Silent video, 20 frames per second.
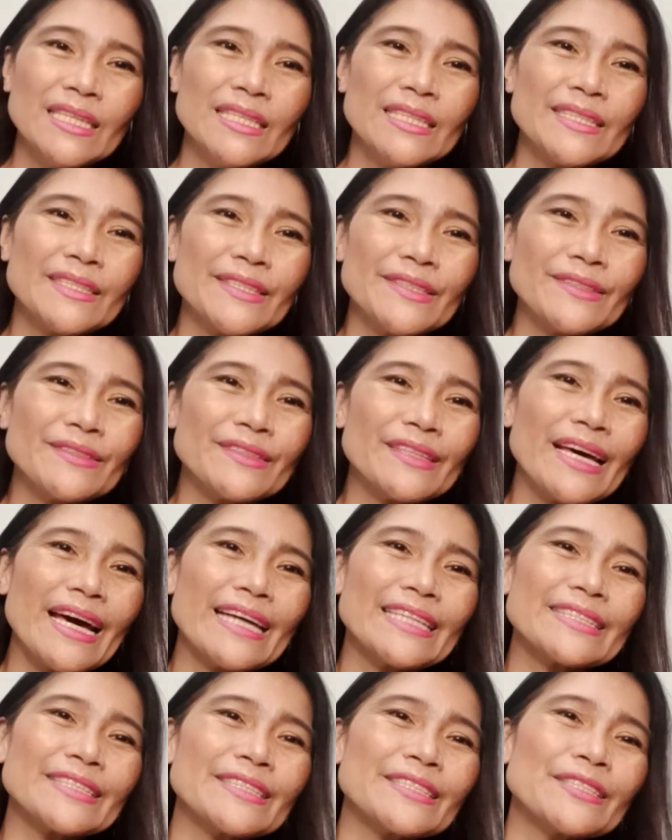so
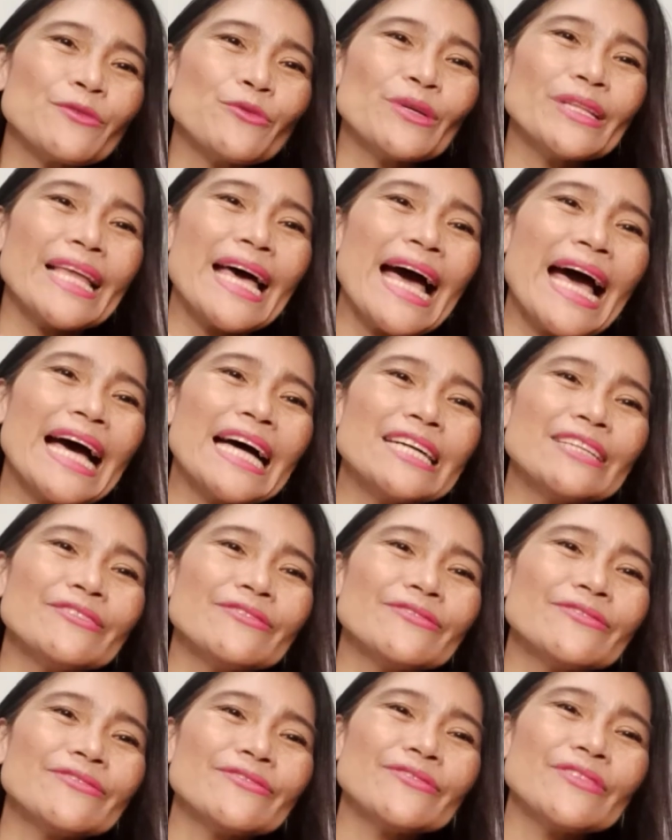that we'll have
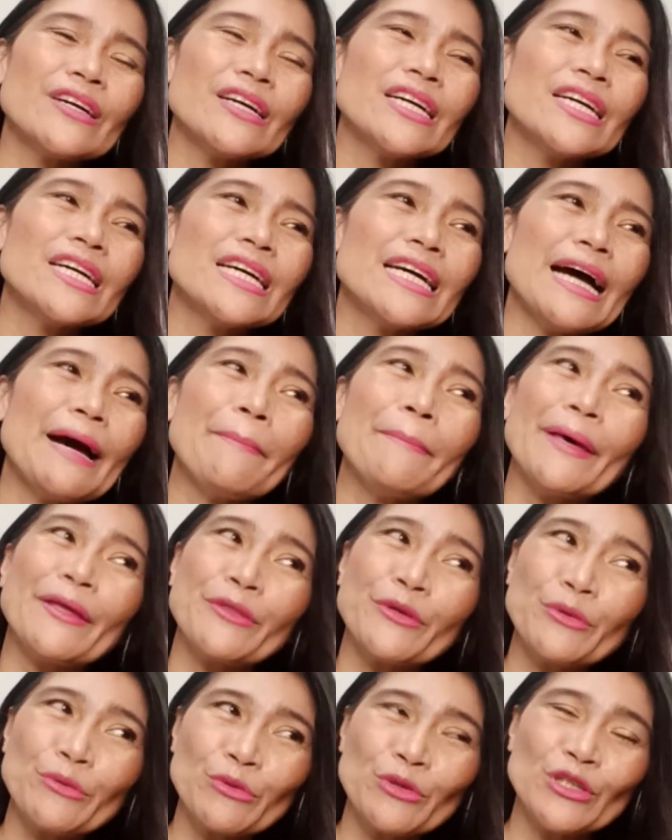a
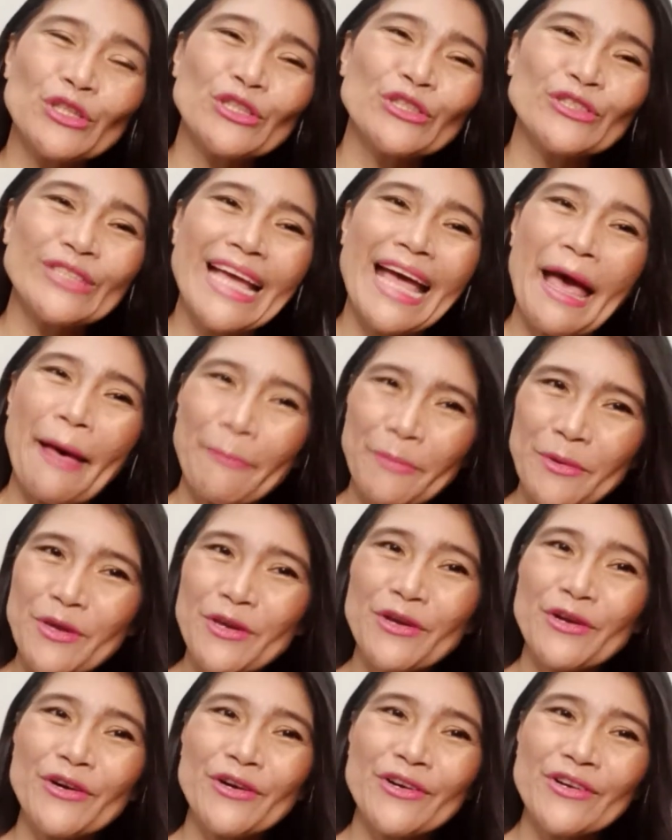better world, a
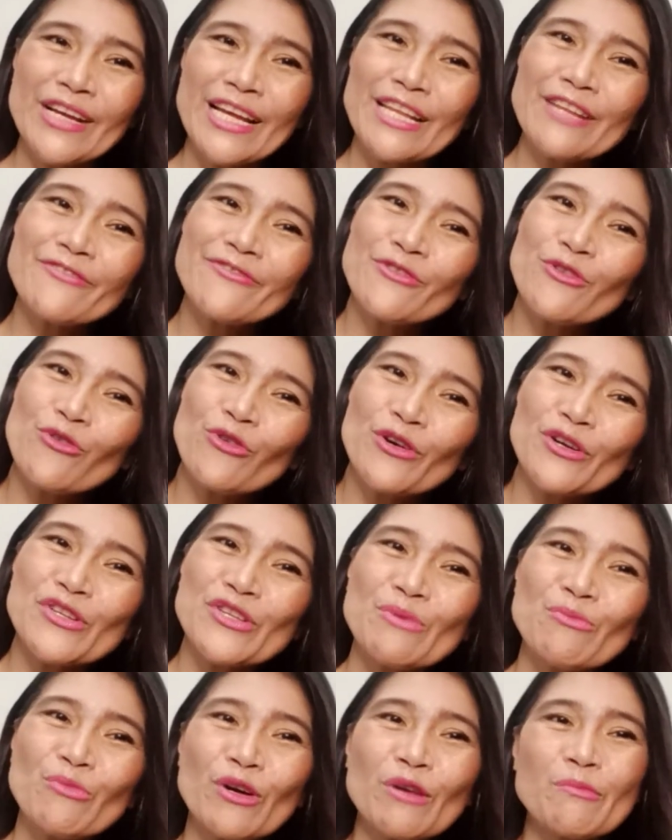happier, and of course,
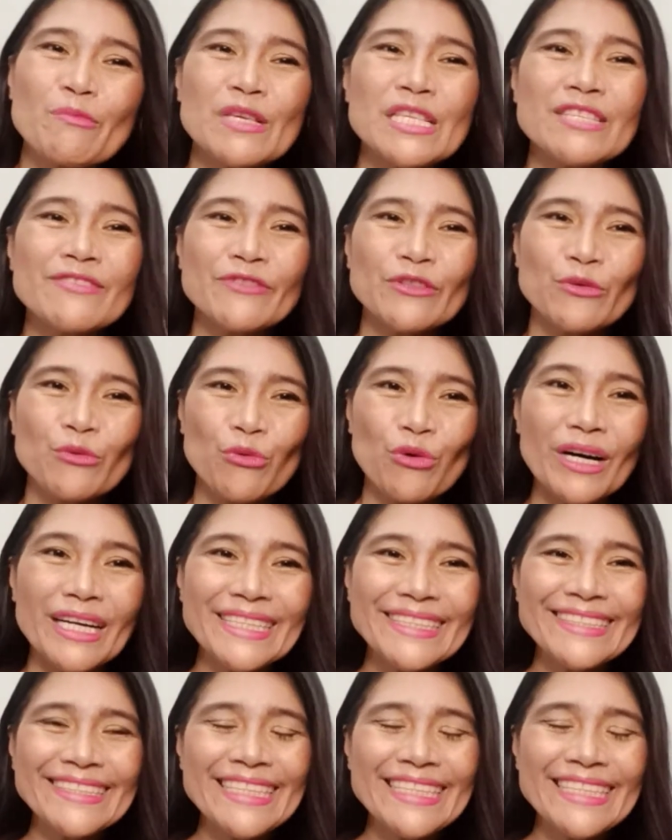a more peaceful one.